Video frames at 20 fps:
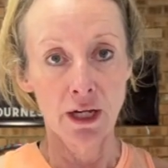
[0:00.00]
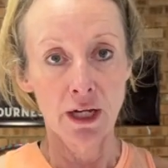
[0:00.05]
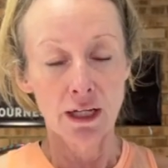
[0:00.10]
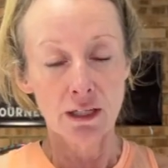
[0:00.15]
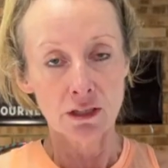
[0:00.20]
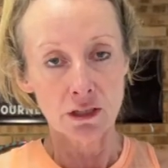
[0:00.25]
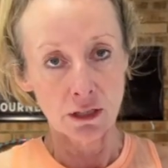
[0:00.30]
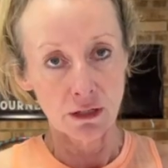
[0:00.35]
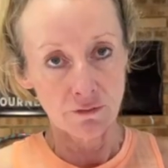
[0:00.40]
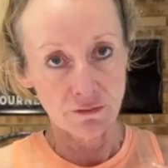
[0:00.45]

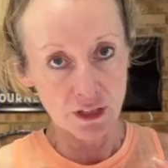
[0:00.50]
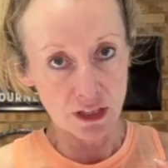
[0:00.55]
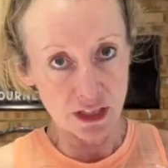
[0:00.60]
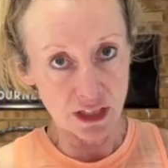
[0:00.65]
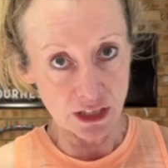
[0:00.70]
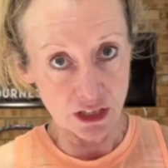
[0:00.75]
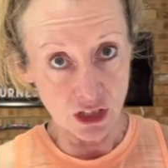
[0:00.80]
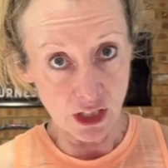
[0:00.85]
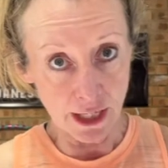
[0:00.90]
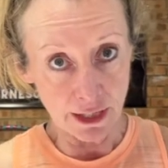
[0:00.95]
So if the
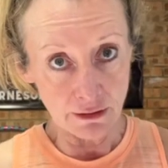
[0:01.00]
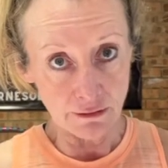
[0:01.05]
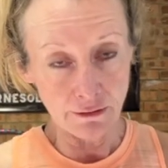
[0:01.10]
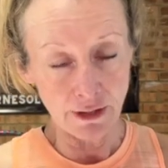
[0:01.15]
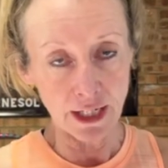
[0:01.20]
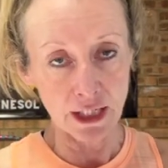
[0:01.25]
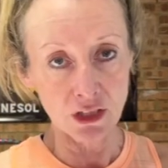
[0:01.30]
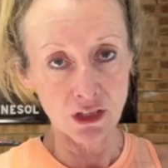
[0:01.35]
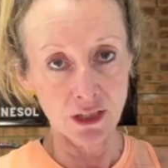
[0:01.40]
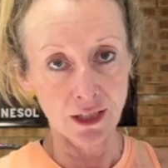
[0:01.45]

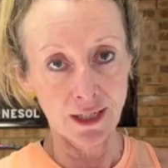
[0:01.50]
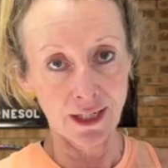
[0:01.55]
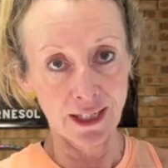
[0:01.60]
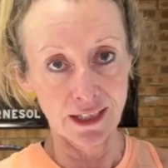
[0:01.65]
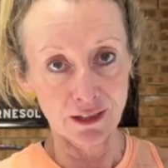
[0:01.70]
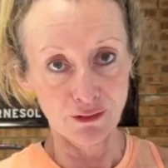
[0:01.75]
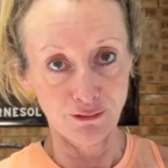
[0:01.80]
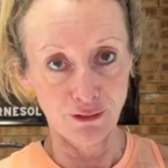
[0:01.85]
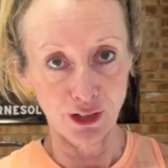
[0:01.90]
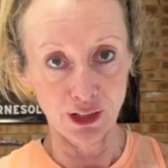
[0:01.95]
degeneration
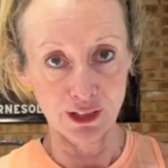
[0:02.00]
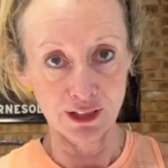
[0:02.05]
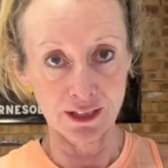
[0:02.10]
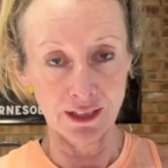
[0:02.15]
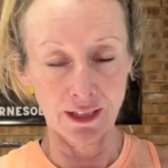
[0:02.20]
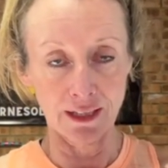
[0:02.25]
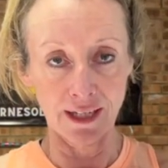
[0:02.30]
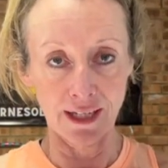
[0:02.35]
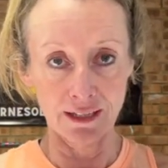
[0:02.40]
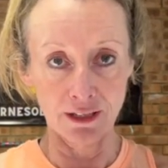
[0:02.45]
is
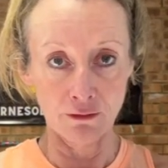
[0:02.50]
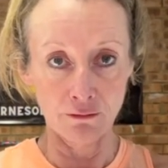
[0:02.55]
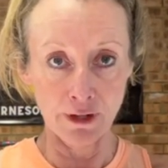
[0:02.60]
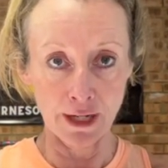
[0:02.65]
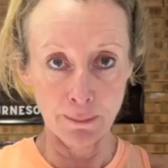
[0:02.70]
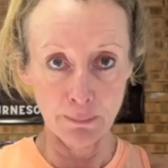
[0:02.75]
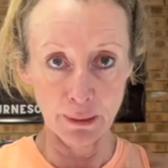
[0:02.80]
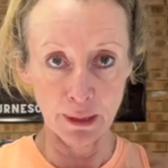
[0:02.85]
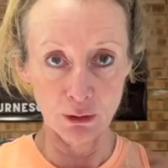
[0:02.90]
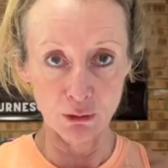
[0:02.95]
faster than the
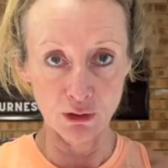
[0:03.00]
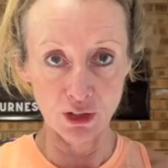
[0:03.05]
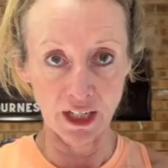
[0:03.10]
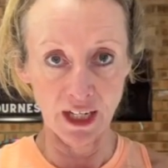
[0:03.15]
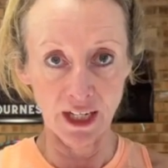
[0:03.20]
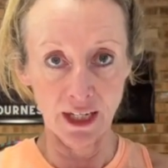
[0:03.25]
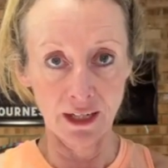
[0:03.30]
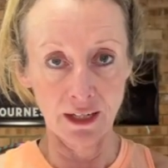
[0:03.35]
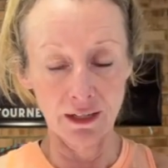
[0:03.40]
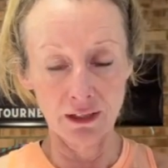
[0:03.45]

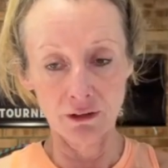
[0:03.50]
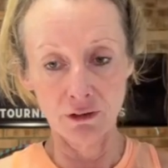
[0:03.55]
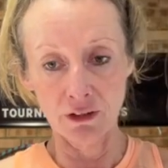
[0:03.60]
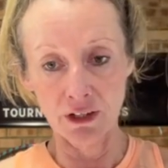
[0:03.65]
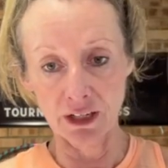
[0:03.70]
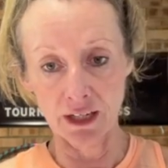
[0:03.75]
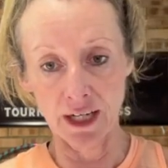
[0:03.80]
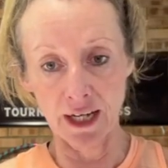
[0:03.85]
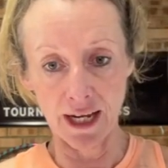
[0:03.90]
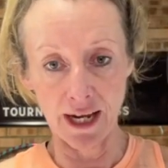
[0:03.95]
rebuilding, you're
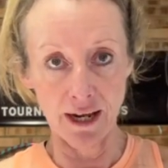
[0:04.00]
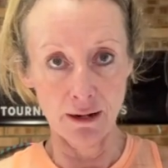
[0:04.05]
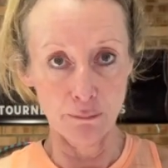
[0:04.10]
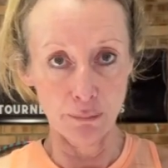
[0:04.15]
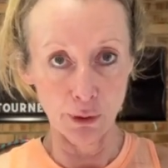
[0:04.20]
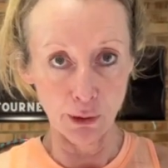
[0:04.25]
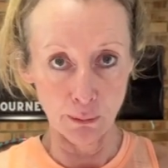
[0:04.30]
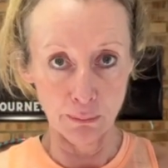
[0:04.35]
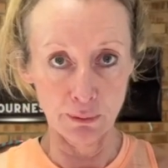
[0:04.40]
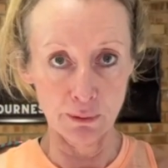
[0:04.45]
going to get
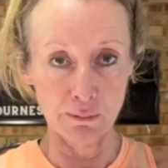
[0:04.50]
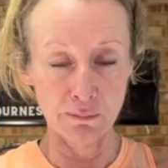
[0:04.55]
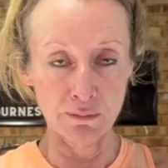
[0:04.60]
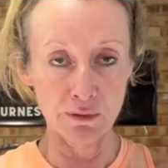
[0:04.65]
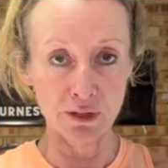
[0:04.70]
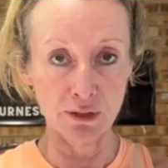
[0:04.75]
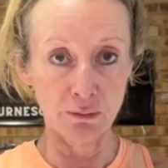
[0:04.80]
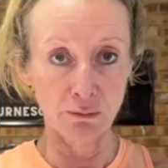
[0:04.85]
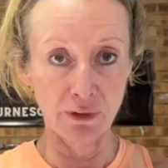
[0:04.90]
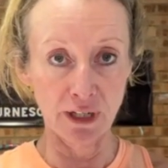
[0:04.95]

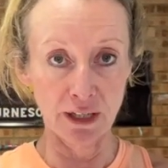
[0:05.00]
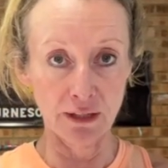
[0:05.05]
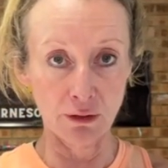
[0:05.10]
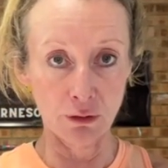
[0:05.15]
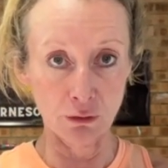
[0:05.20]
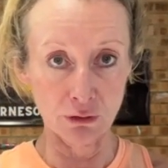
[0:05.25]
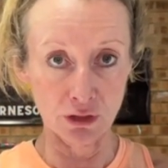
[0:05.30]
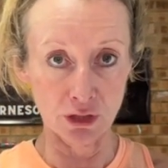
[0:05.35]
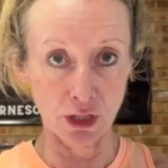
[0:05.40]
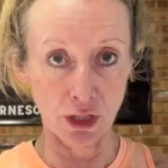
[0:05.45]
problems with
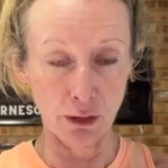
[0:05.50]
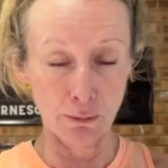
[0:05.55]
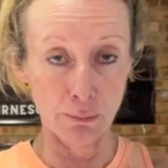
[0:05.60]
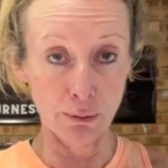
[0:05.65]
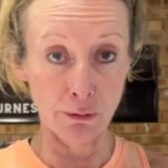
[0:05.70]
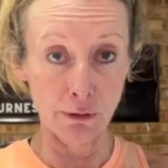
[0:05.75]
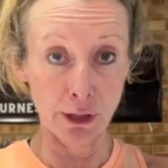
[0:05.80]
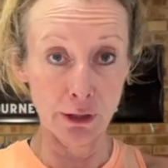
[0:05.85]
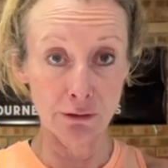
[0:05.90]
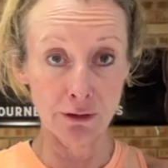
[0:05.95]

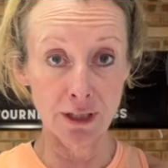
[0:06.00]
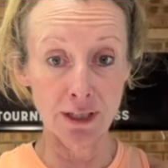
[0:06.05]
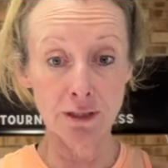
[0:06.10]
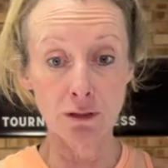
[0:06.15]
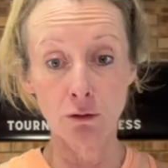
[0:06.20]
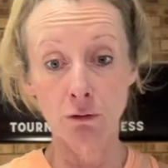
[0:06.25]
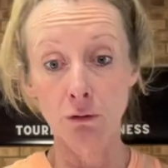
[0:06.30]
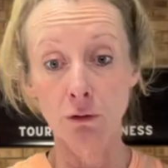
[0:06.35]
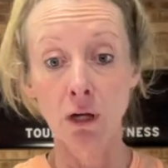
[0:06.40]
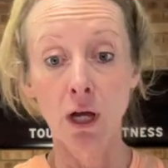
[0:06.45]

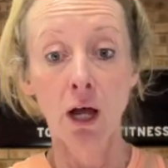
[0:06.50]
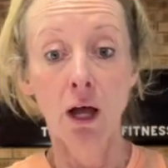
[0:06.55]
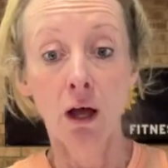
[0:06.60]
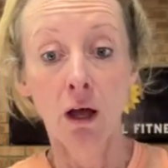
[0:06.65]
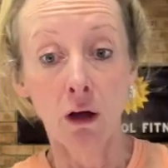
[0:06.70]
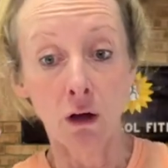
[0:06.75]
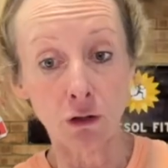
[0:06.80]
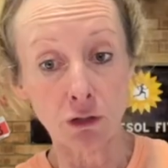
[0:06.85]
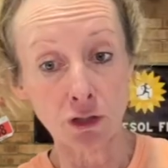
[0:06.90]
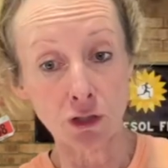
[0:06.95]
osteoporosis, or
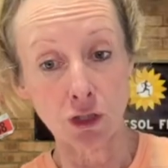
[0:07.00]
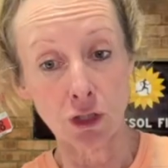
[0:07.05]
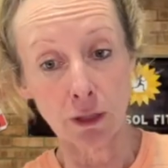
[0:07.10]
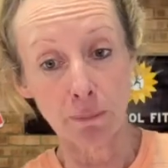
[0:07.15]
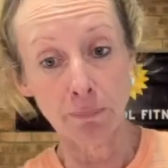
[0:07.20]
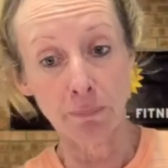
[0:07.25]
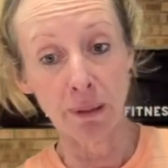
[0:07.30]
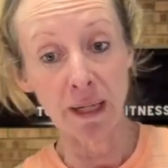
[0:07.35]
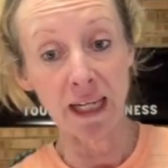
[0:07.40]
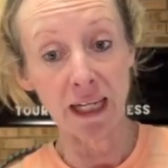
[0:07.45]

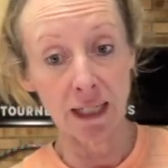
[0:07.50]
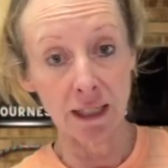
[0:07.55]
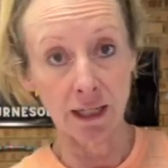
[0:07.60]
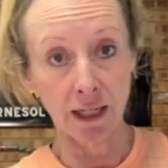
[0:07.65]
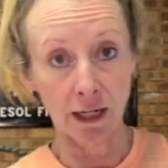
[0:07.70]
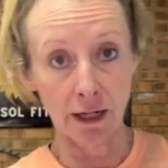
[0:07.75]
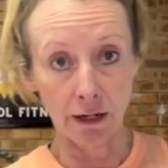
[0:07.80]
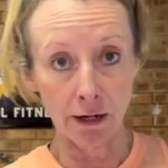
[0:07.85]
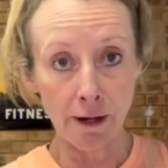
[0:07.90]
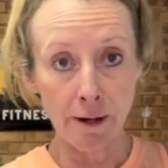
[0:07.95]

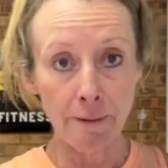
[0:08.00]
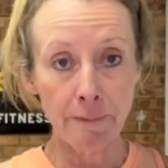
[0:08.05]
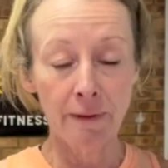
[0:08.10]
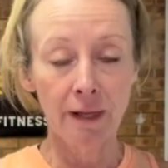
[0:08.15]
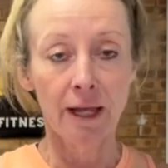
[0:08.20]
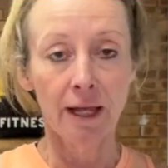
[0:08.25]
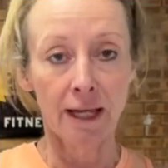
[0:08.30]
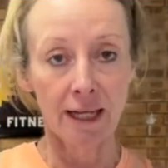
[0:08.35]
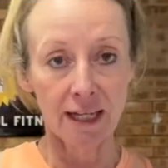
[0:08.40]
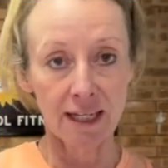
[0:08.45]
osteopenia
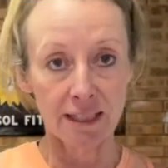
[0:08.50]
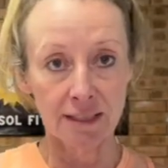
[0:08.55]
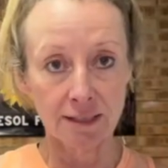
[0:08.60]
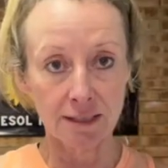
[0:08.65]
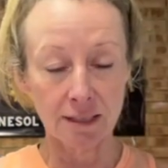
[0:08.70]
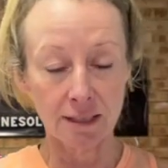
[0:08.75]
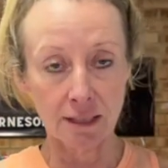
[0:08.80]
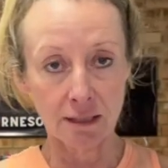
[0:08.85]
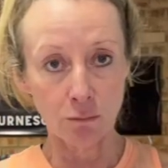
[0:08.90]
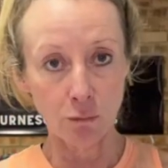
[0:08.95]
is
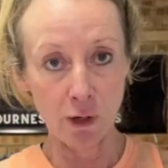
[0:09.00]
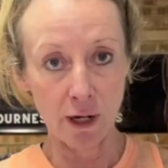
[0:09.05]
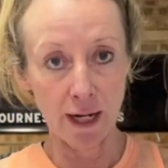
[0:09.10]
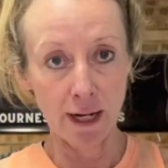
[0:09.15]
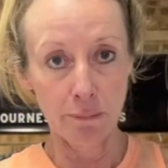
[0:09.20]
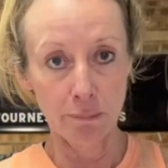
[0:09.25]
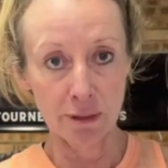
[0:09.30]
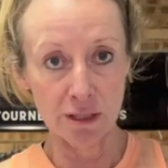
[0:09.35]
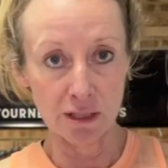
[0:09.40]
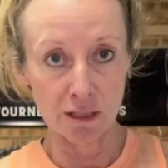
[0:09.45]
what
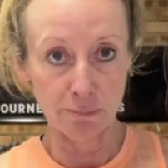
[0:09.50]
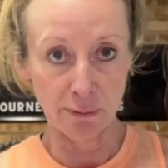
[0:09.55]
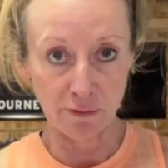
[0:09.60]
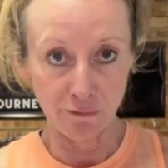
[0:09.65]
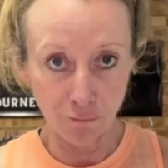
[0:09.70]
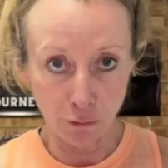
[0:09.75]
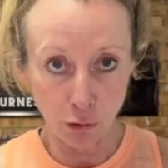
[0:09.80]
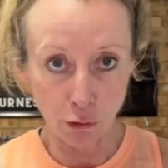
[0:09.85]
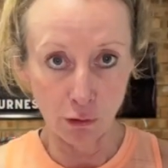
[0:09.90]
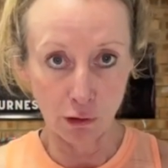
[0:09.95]
happens
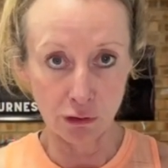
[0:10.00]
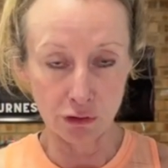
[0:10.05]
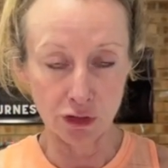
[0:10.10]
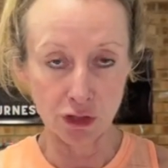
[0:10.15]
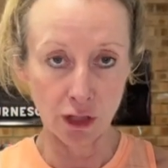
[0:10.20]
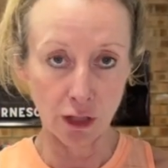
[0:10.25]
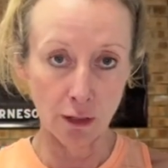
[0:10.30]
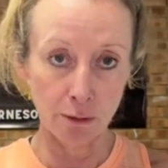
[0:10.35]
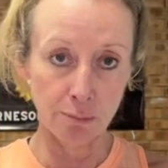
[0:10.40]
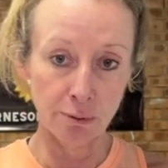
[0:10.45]
before
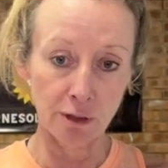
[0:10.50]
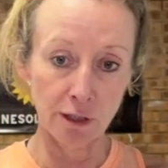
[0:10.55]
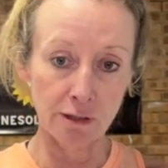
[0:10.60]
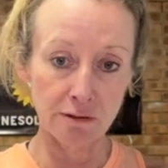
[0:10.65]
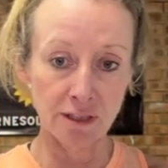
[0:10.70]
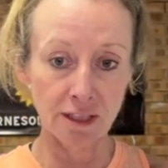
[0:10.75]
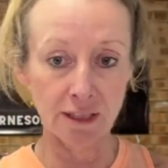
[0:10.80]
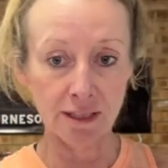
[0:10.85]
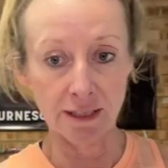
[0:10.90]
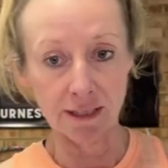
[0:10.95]

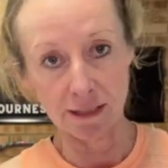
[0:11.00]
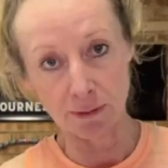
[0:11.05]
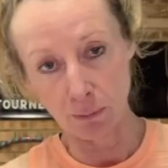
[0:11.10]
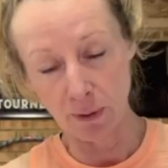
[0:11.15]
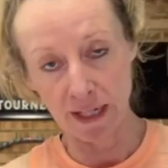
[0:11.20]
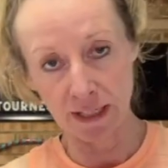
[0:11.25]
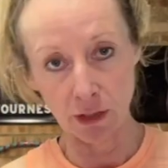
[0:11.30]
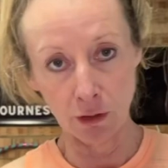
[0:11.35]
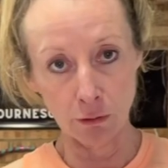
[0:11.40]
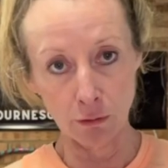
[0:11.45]
osteoporosis. It's
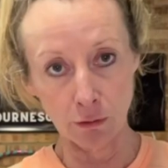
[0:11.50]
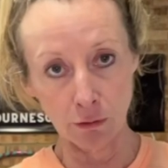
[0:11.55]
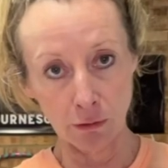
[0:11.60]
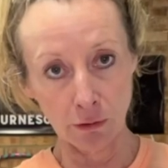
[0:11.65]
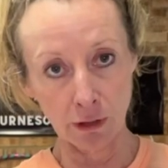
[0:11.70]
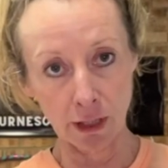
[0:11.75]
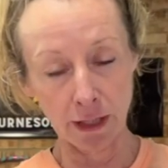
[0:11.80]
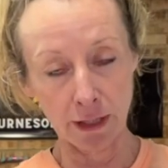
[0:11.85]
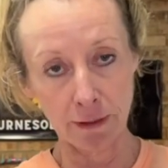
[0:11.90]
when your